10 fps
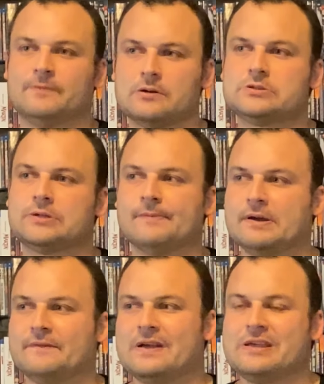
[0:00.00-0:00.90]
monster
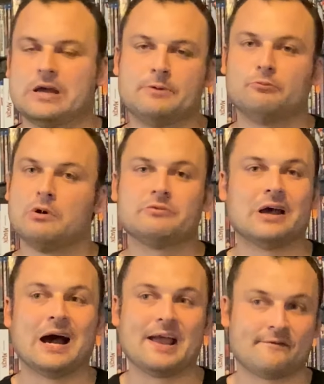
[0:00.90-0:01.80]
movie and one
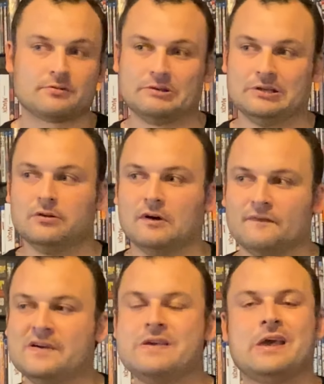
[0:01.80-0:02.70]
that I absolutely
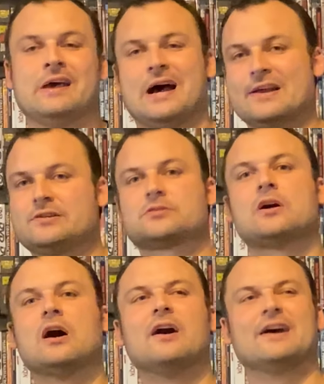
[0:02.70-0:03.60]
love. I just
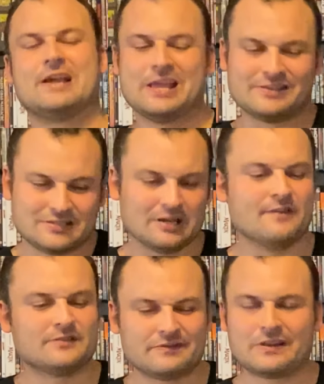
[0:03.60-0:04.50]
can't, in
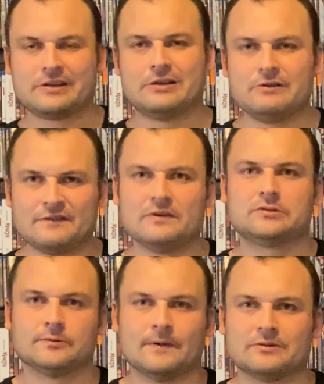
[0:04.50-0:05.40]
terms of the
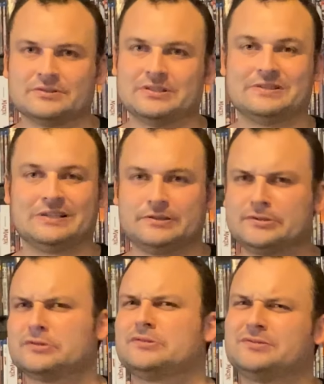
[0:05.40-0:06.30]
Universal monsters, it
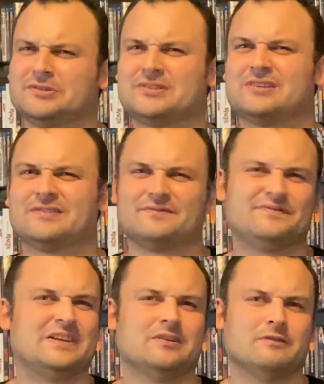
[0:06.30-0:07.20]
just doesn't
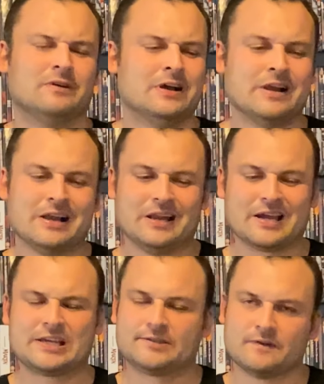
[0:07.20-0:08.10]
feel
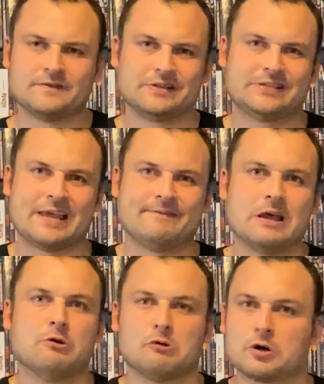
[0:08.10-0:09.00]
like it's from the same
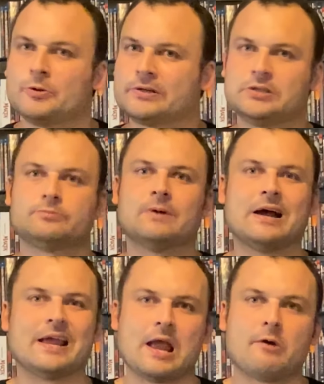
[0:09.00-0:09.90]
ilk, which is
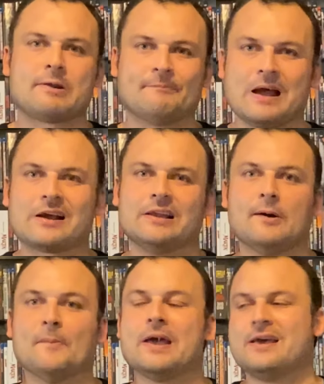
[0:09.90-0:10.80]
why I held it back a
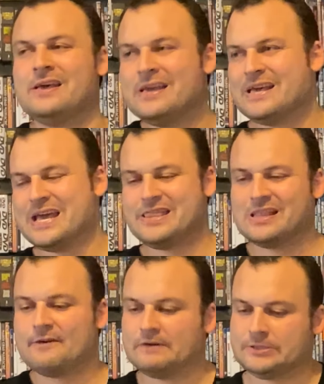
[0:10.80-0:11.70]
little bit in
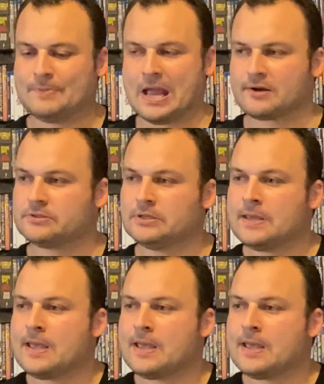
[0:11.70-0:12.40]
that respect.